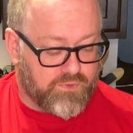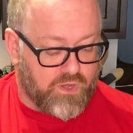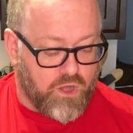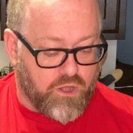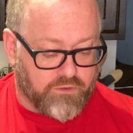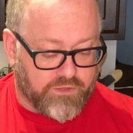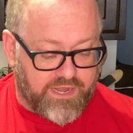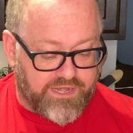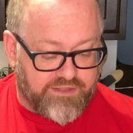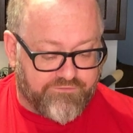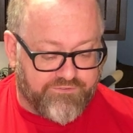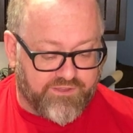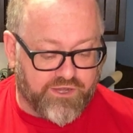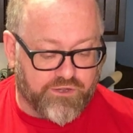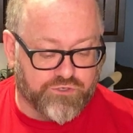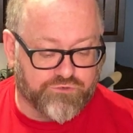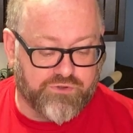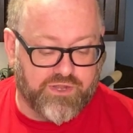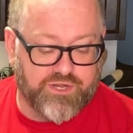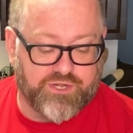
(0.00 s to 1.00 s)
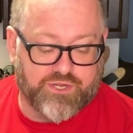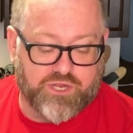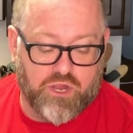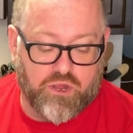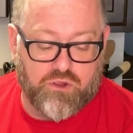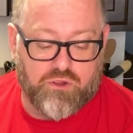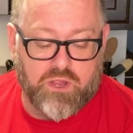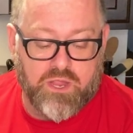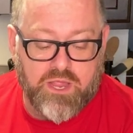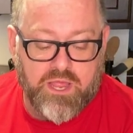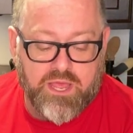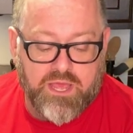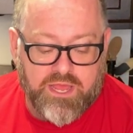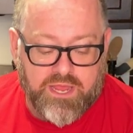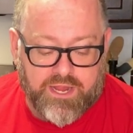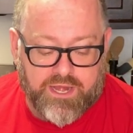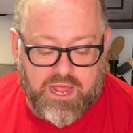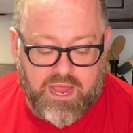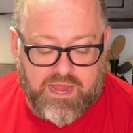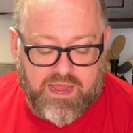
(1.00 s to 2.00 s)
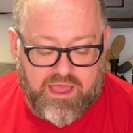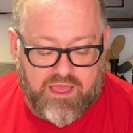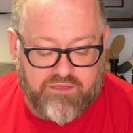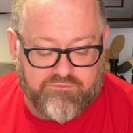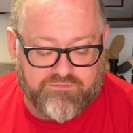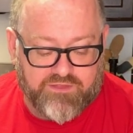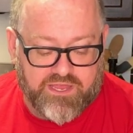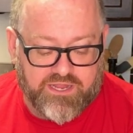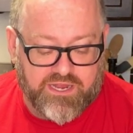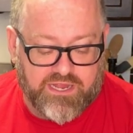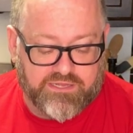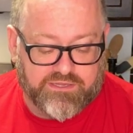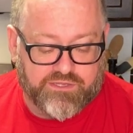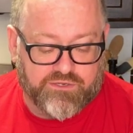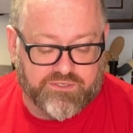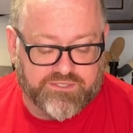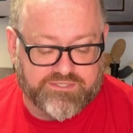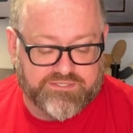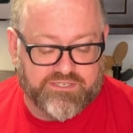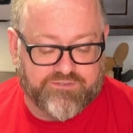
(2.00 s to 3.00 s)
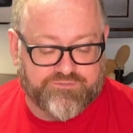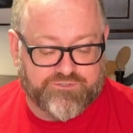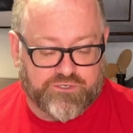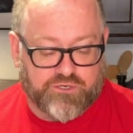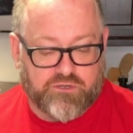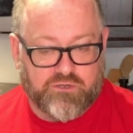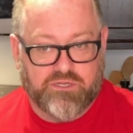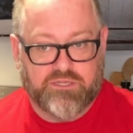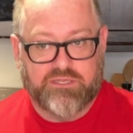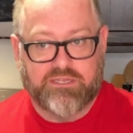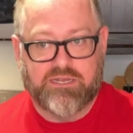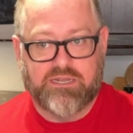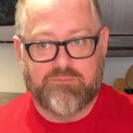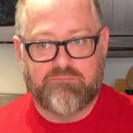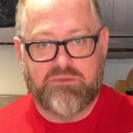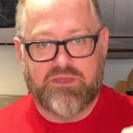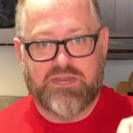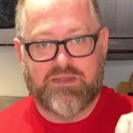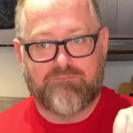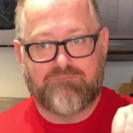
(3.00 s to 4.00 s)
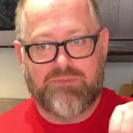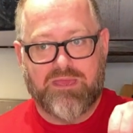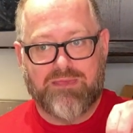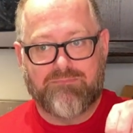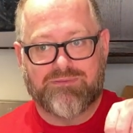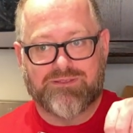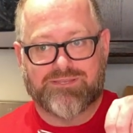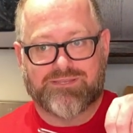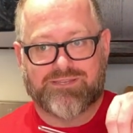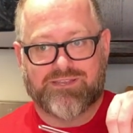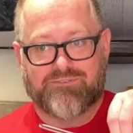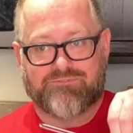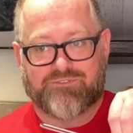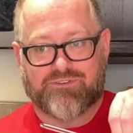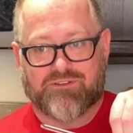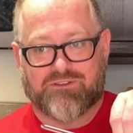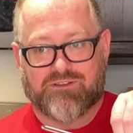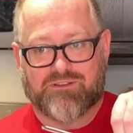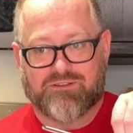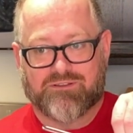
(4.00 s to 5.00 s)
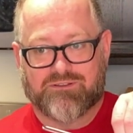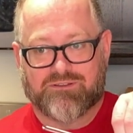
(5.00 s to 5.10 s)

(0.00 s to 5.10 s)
ladyfingers ready to go. And I have in a little sifter, little baby sifter,